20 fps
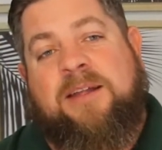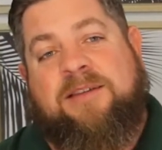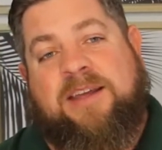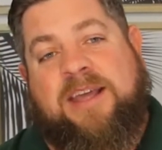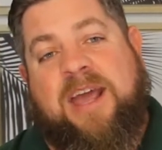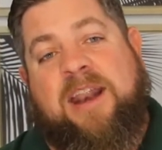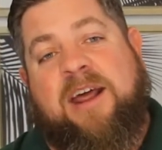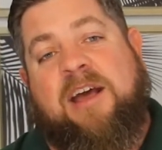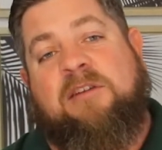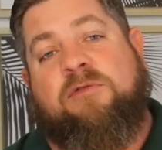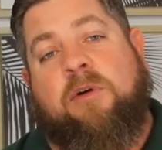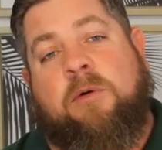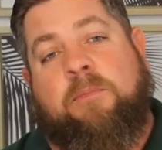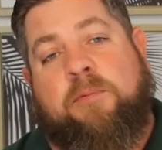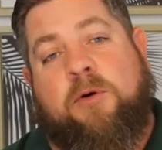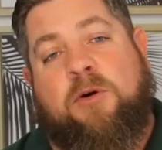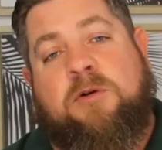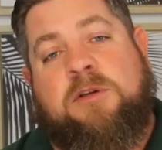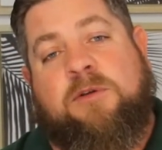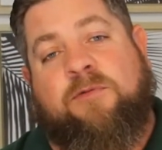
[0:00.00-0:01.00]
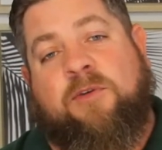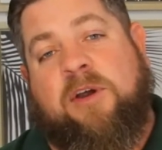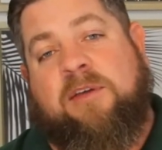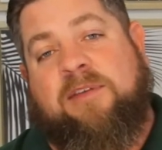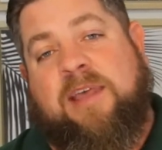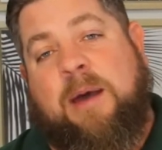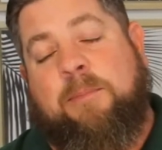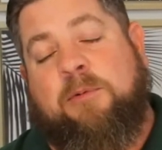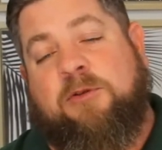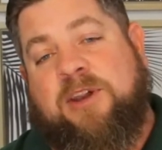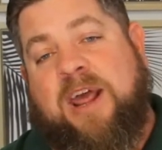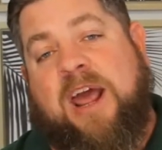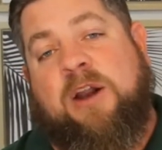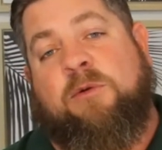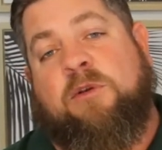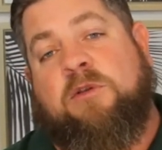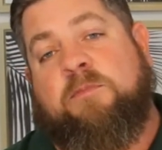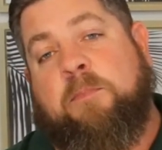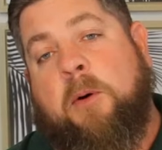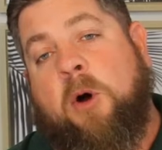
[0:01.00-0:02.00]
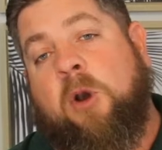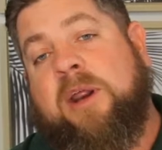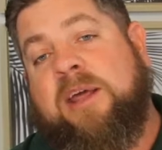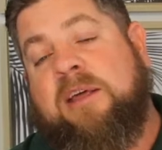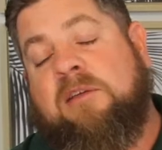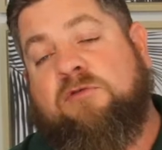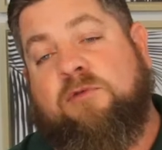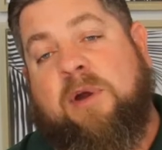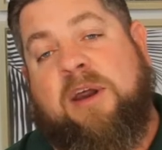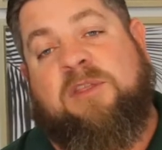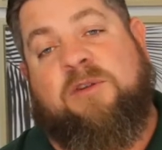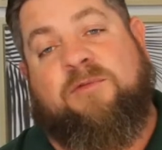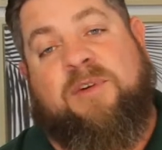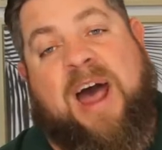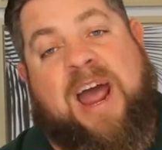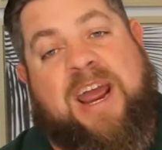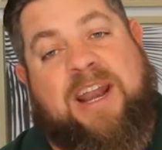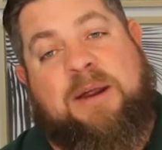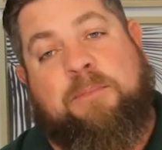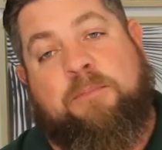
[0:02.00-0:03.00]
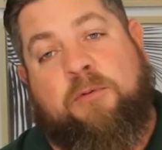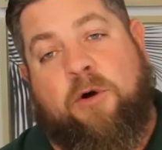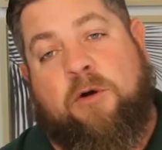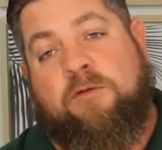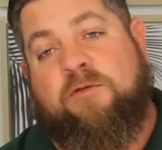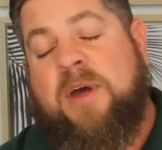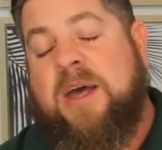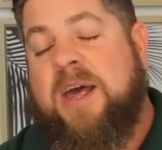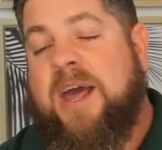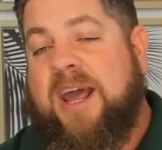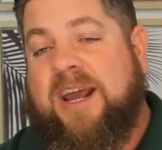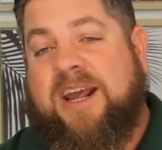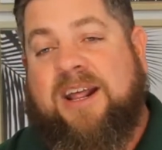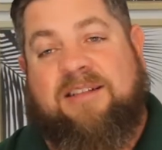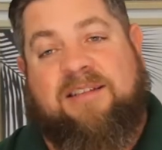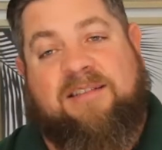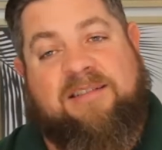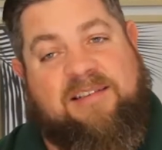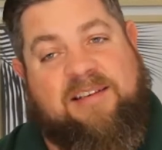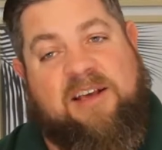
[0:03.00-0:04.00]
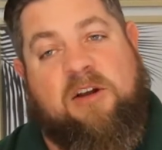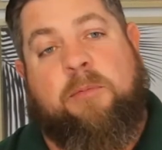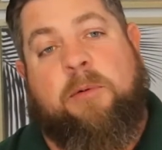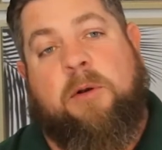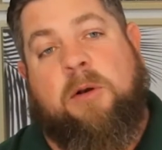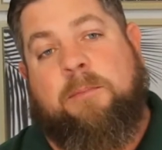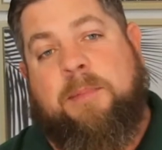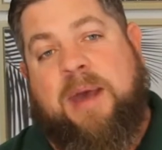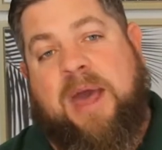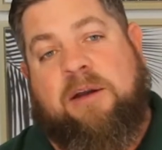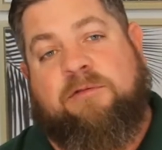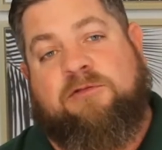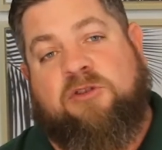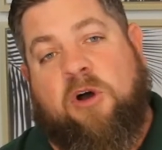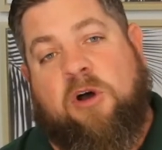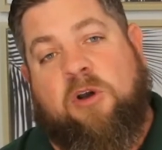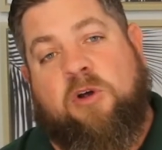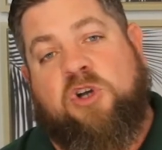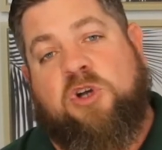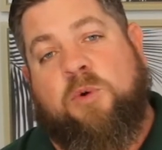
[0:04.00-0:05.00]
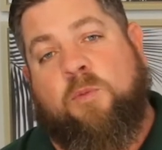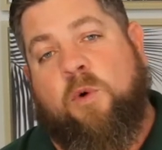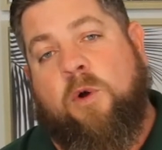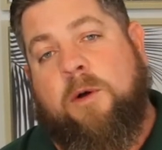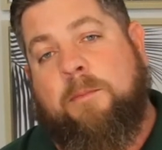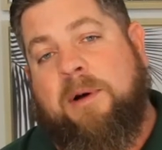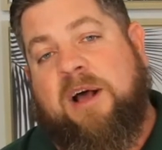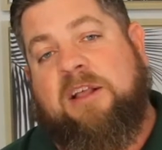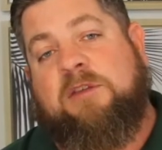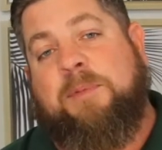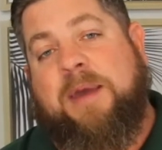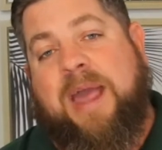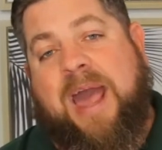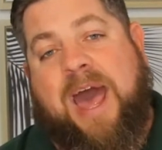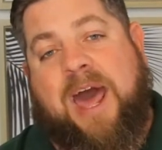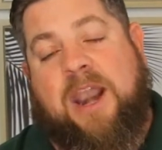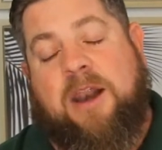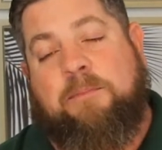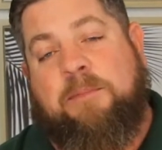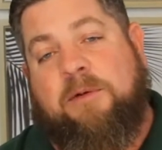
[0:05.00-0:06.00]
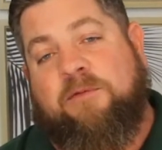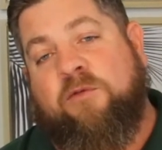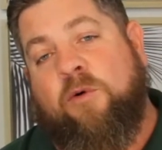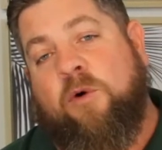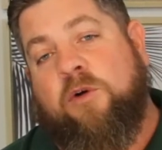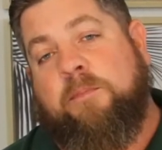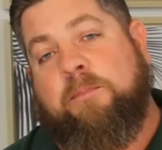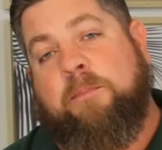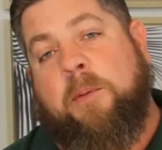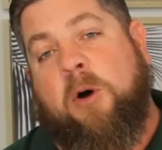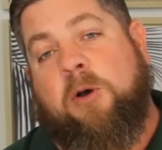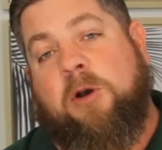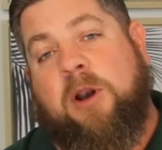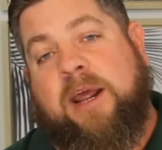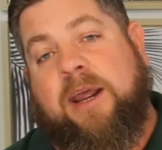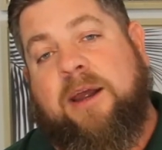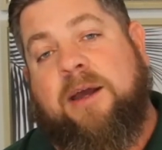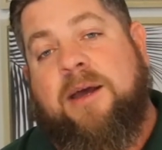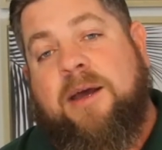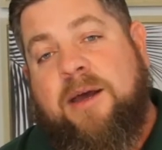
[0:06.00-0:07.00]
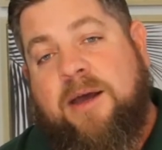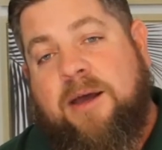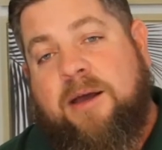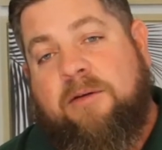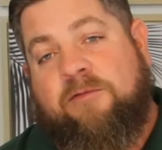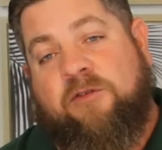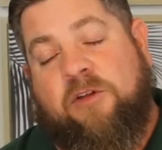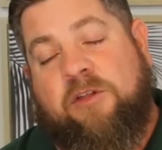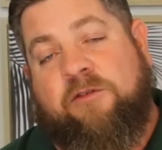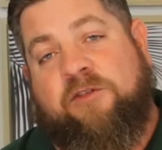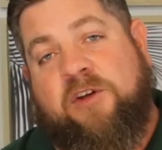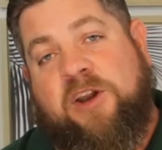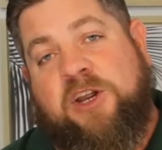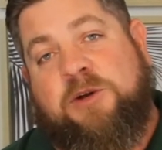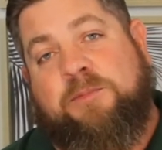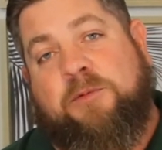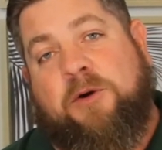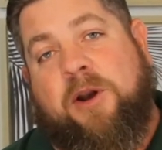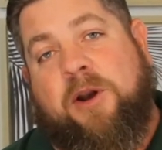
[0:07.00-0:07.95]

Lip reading: To get Ezra Brooks, for example, down to its bottling strength of 80 proof, a considerable amount of dilution water must be added before the bottling for the finished